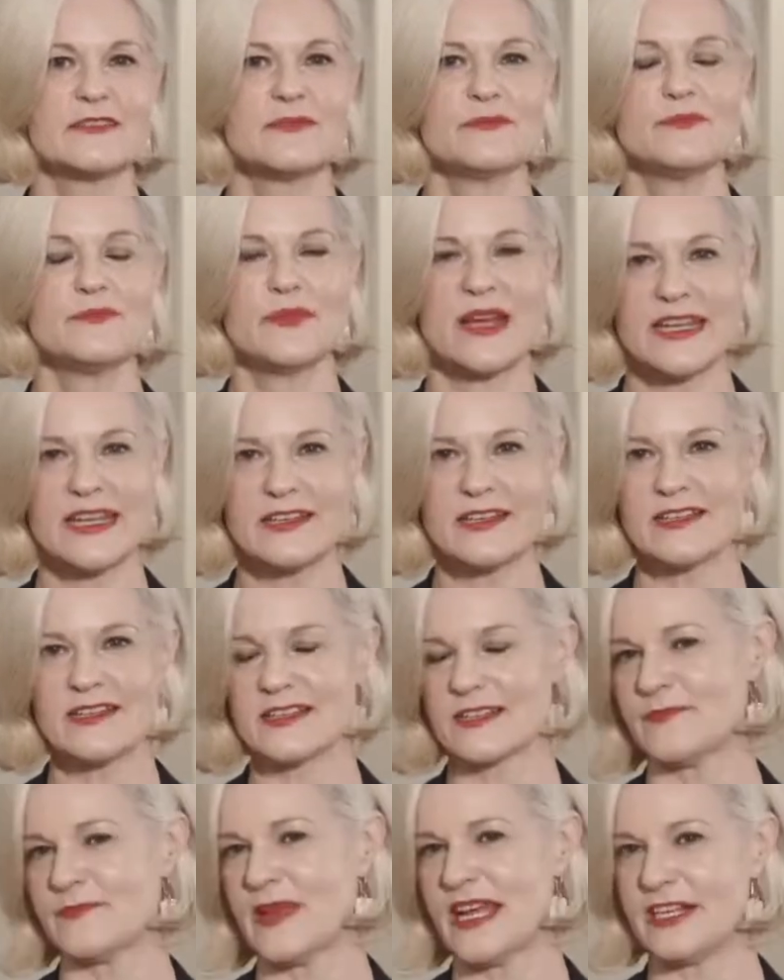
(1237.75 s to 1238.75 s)
makers
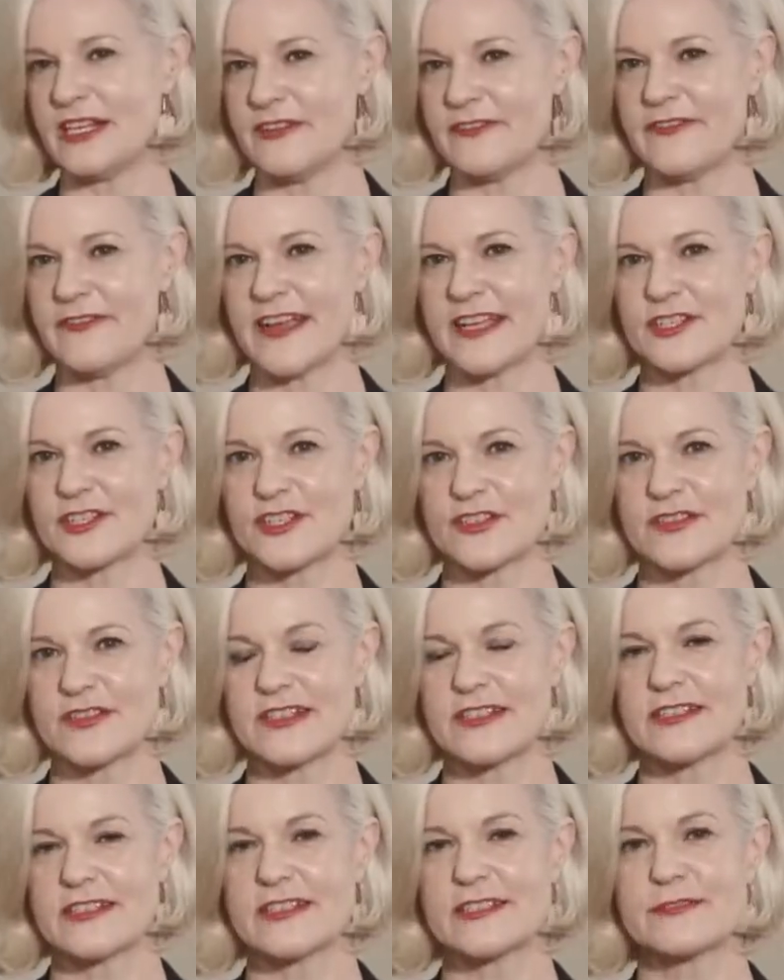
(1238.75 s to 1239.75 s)
and
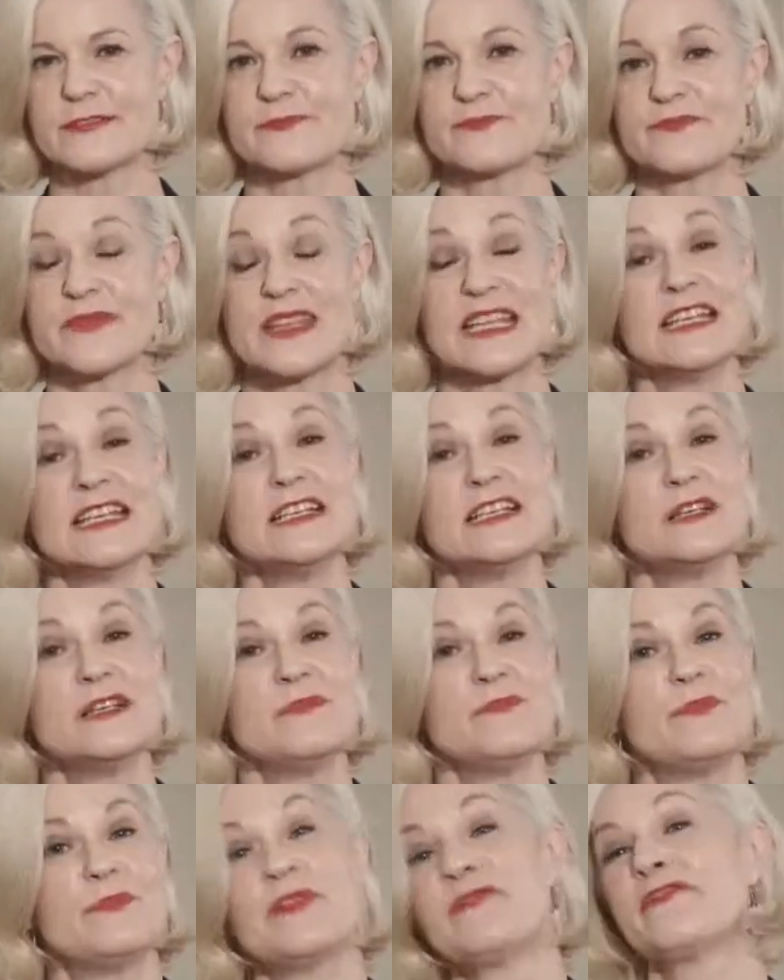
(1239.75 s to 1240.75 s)
manufacturers,
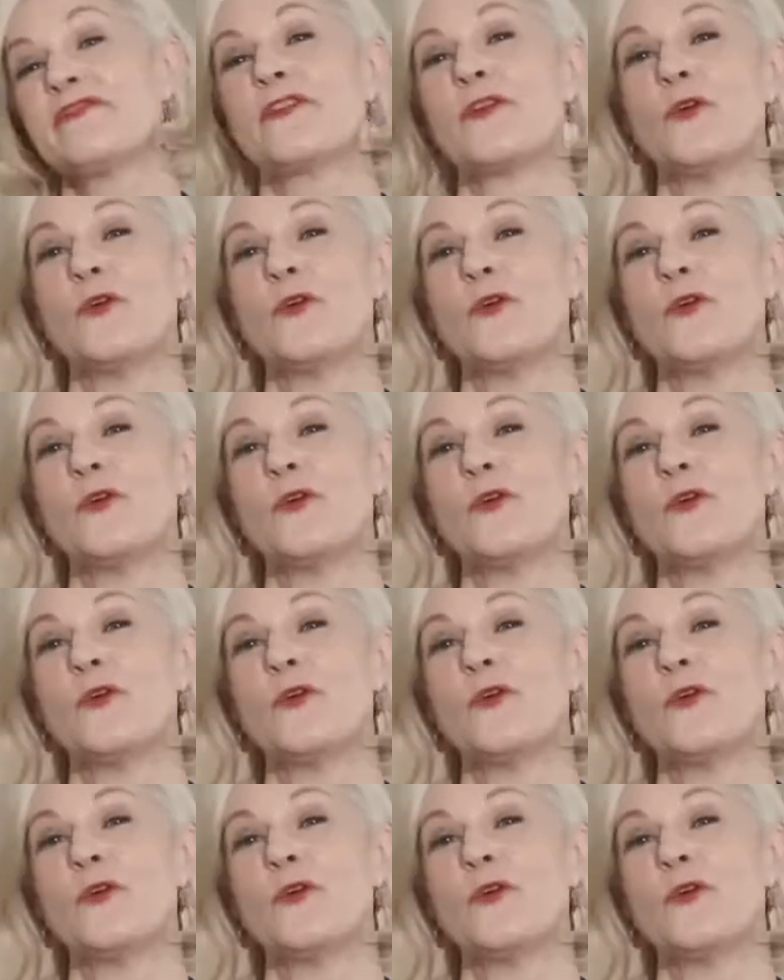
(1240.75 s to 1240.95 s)
but for